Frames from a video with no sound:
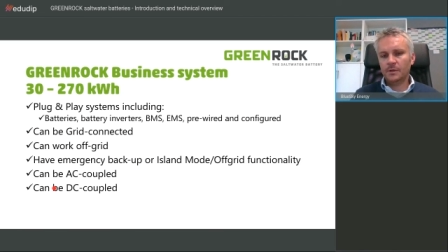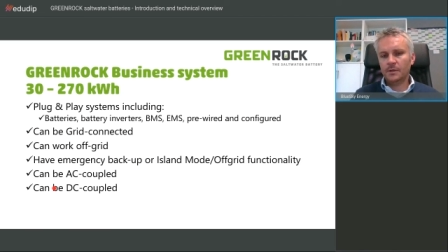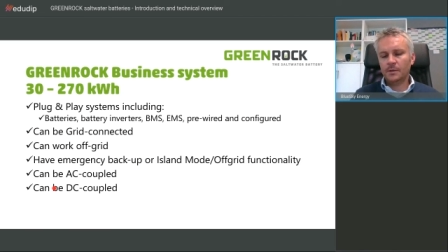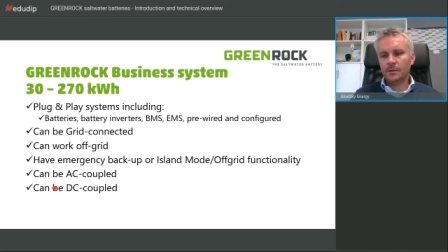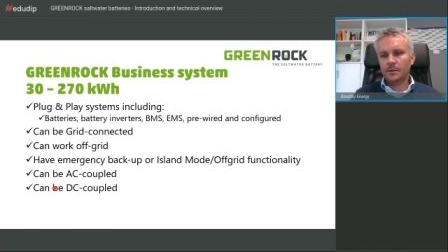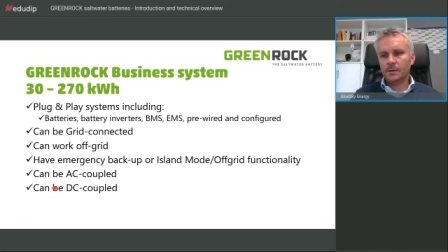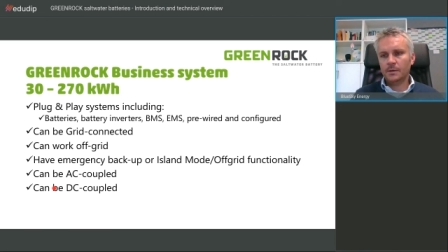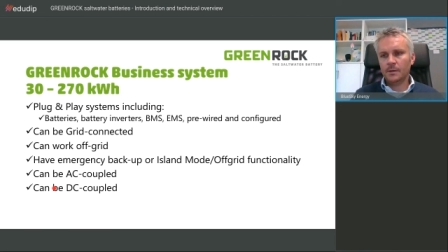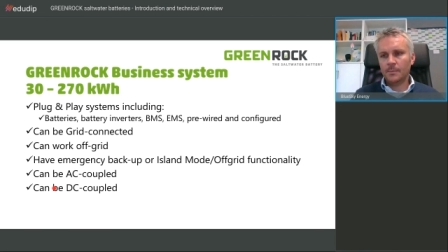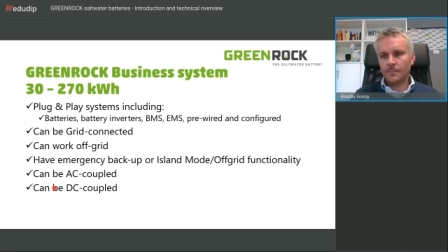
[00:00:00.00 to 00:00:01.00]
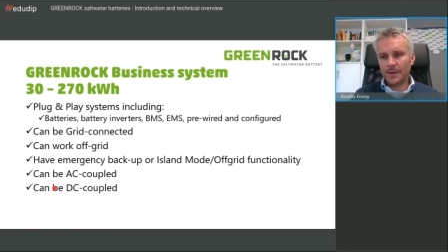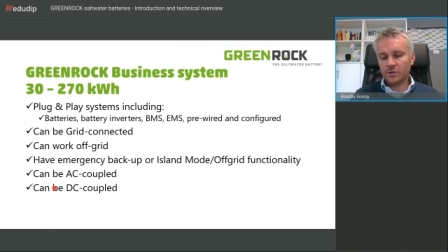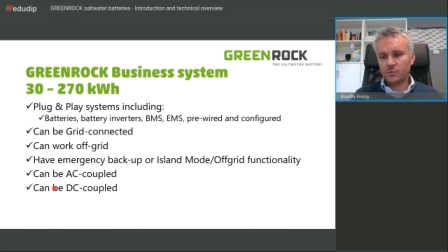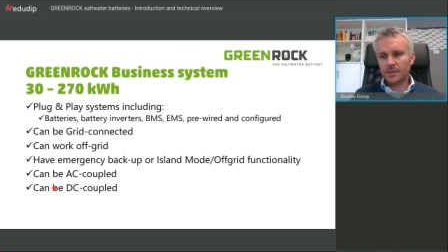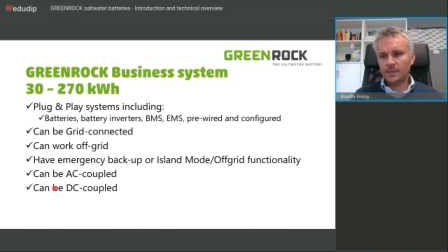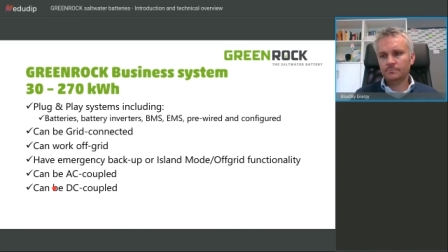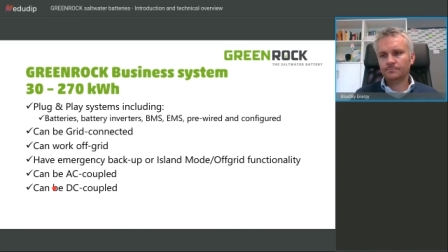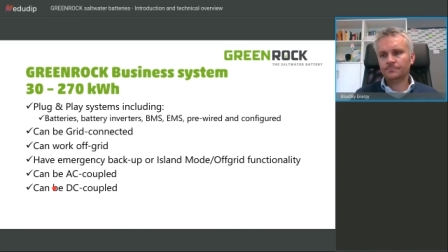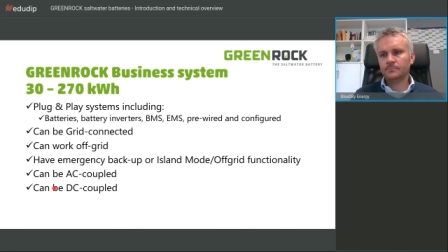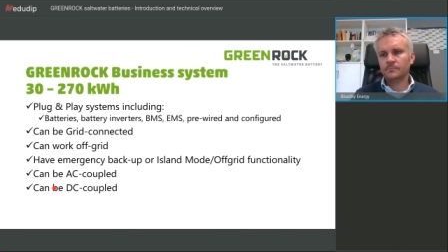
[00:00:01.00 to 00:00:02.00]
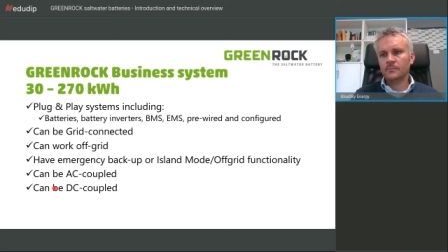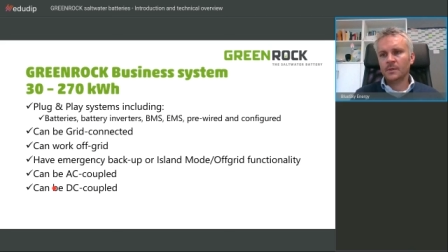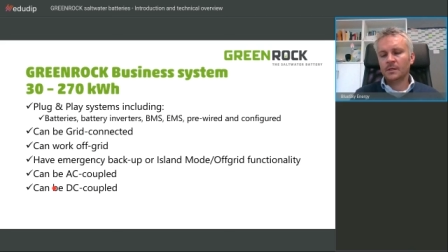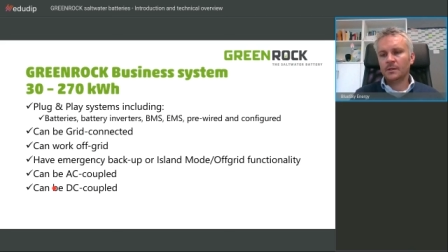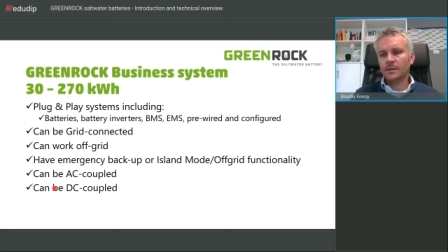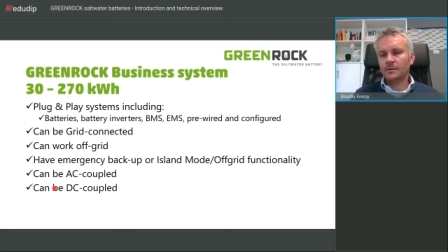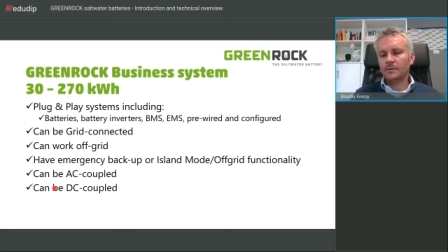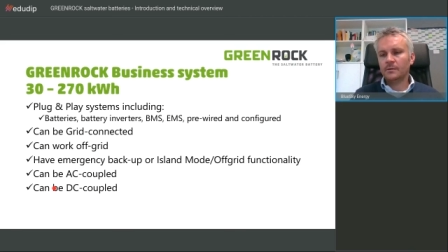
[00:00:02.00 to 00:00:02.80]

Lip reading: that the battery inverter couldn't start again.